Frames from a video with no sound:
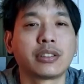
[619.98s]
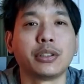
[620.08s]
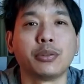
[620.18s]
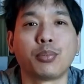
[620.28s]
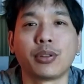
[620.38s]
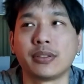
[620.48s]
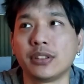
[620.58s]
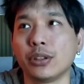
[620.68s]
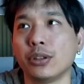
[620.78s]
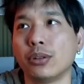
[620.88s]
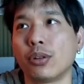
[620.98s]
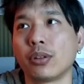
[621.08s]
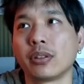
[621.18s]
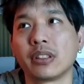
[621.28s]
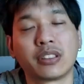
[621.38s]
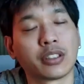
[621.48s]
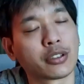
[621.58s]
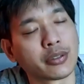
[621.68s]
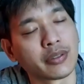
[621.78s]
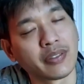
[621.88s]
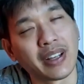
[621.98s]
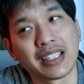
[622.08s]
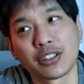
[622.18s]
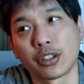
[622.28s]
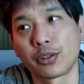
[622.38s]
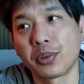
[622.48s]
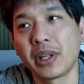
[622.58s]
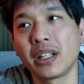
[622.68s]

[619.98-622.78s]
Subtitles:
pursue to advance your career,